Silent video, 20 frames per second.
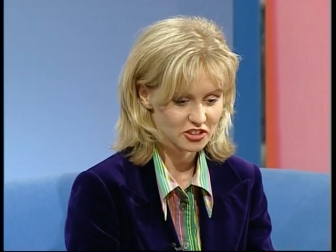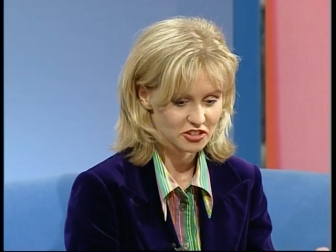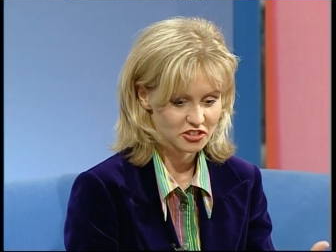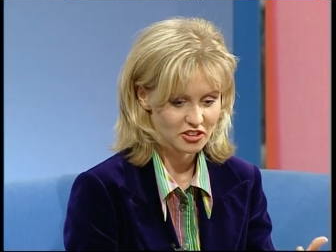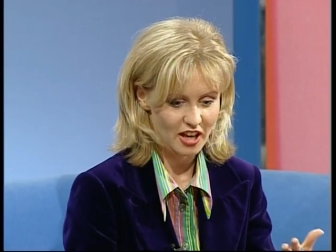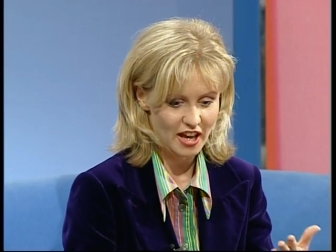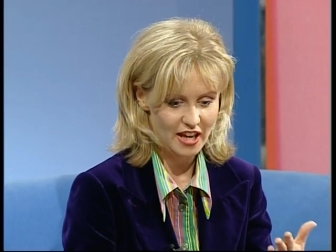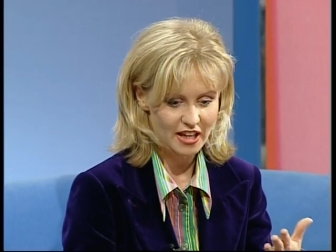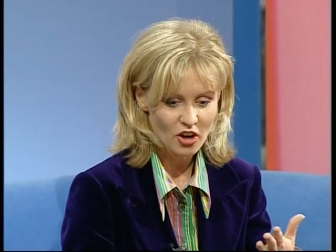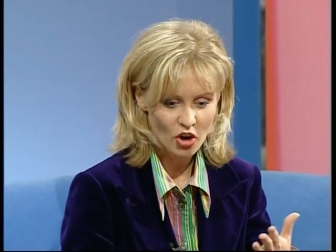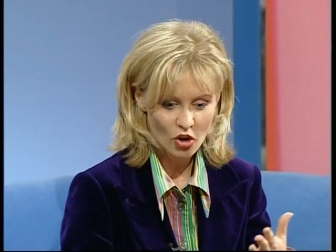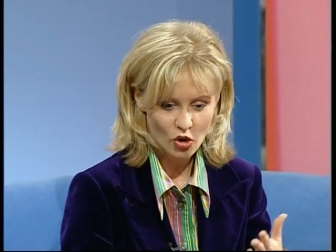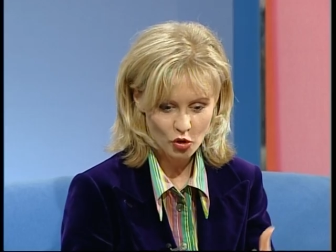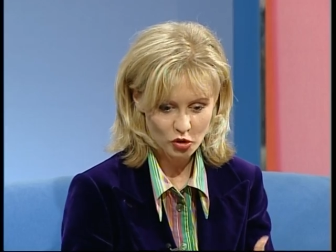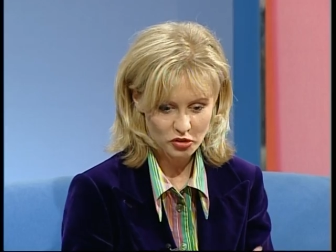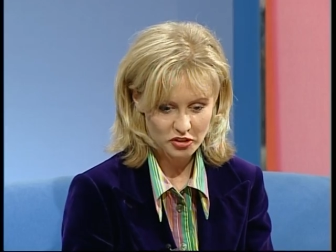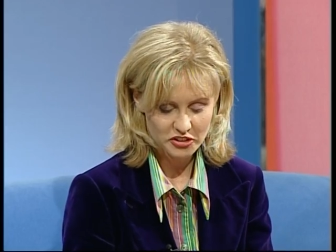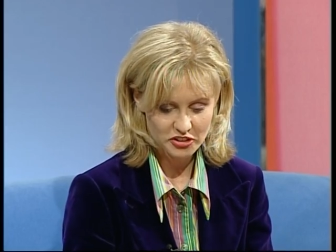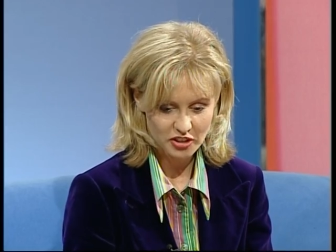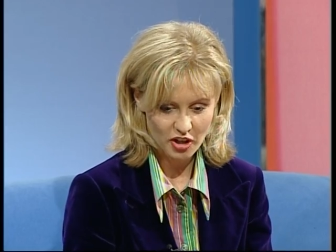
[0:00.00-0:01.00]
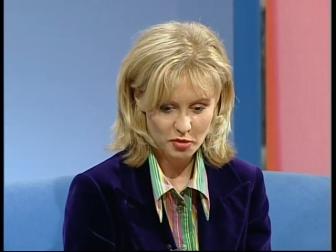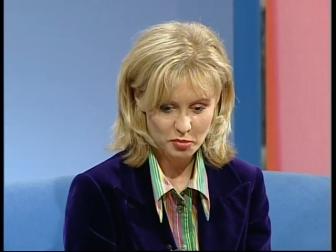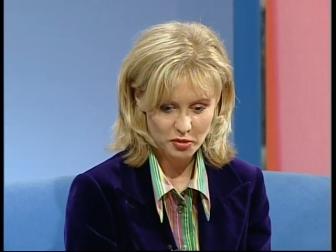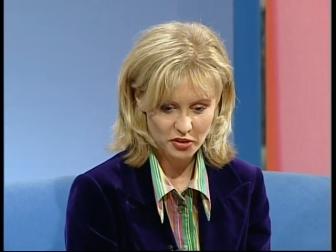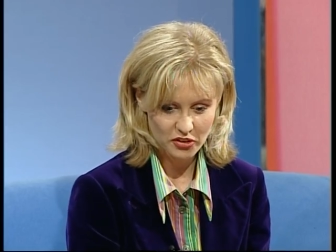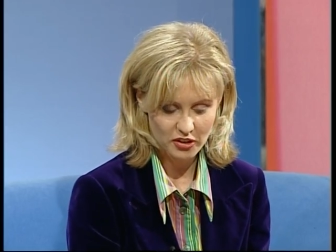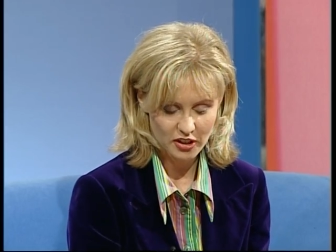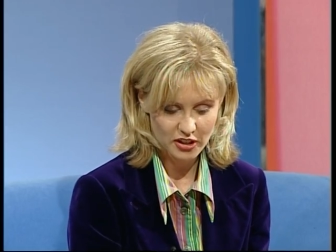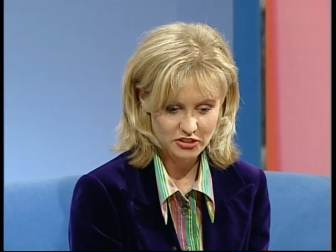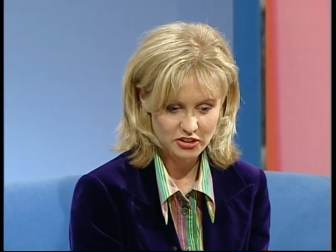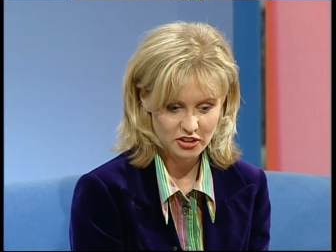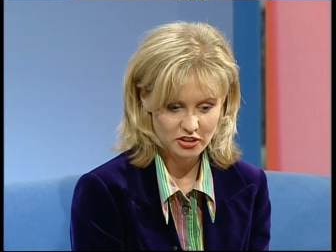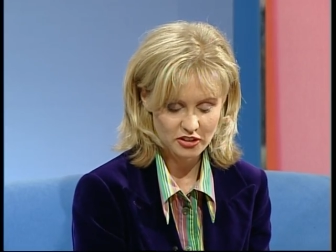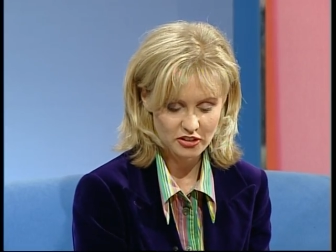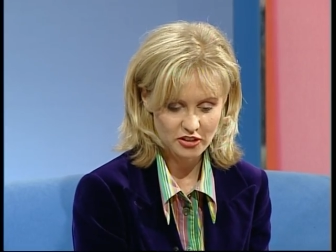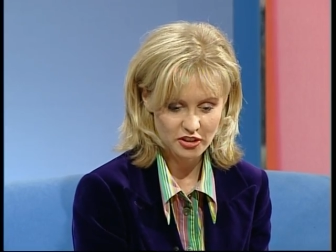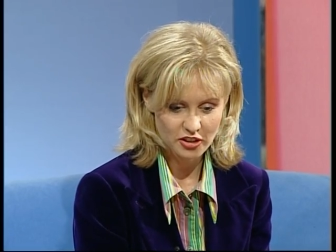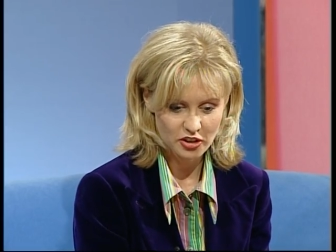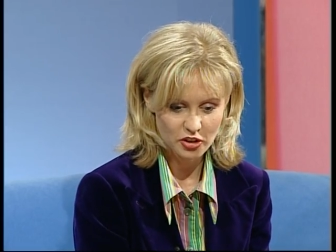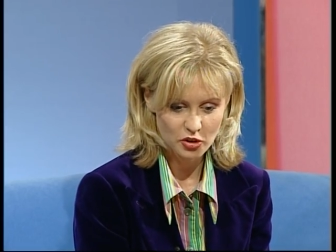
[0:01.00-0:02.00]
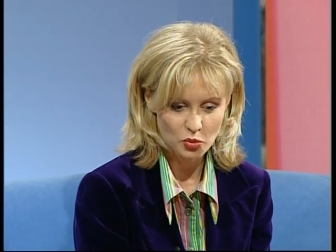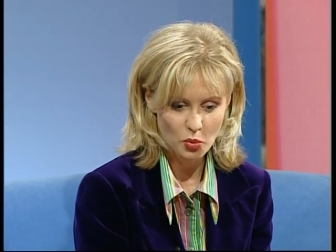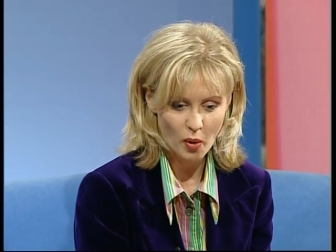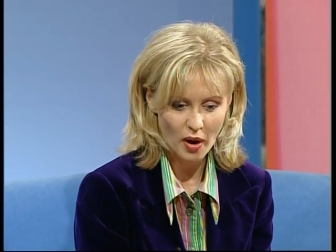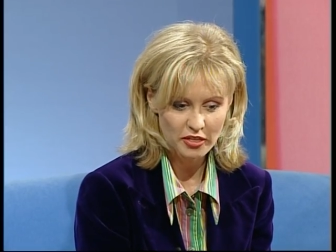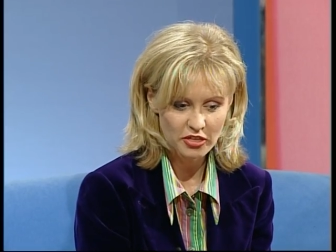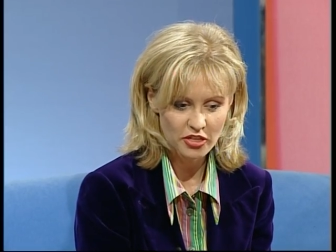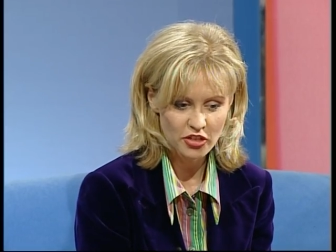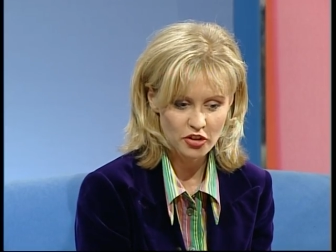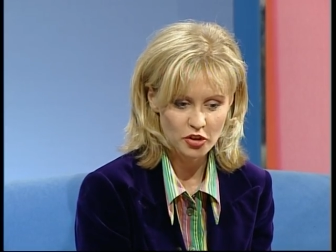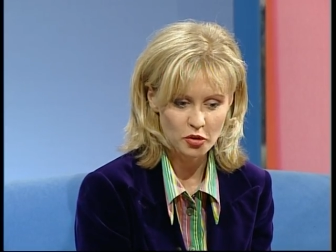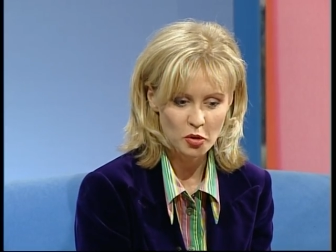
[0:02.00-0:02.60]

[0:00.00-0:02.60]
say all these terrible things that you went through.